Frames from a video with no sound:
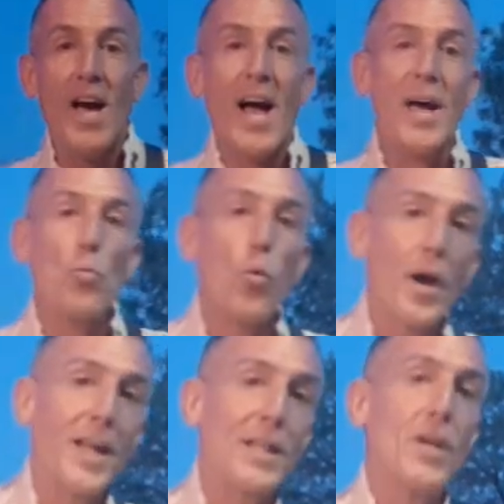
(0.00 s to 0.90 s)
And what
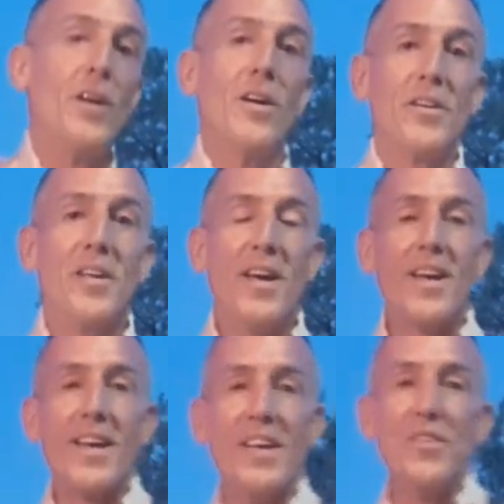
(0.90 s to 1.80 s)
I learned
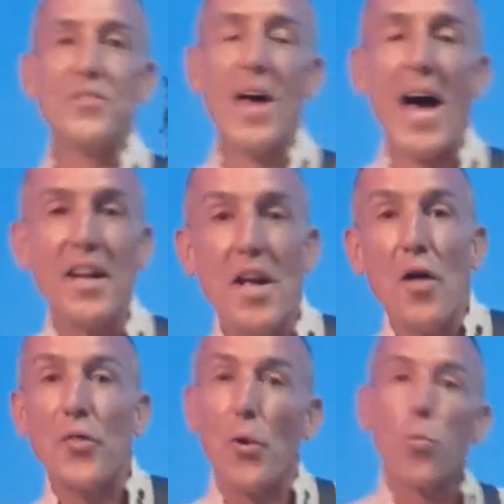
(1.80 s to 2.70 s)
is that
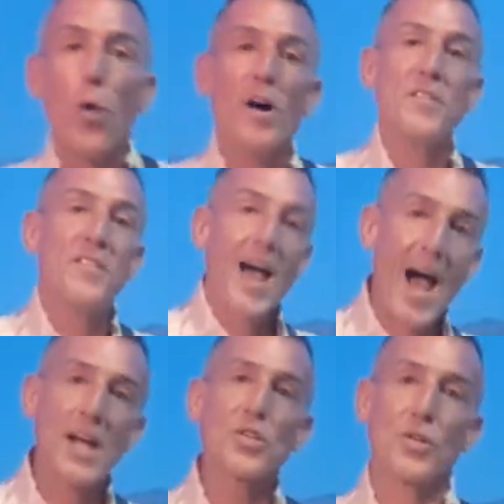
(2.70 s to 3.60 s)
there was
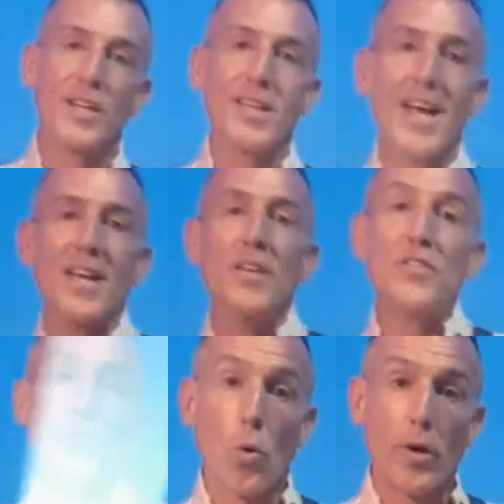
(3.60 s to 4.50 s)
actually a
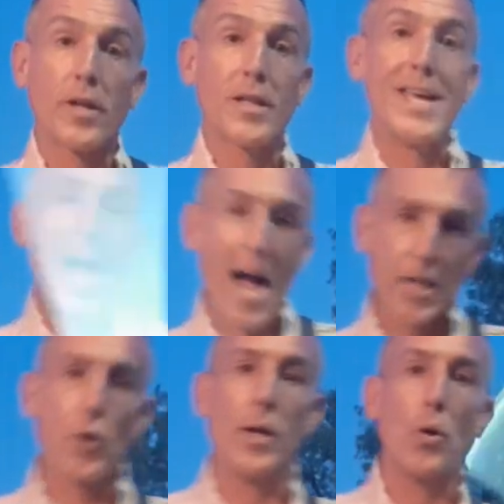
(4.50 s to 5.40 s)
historically accurate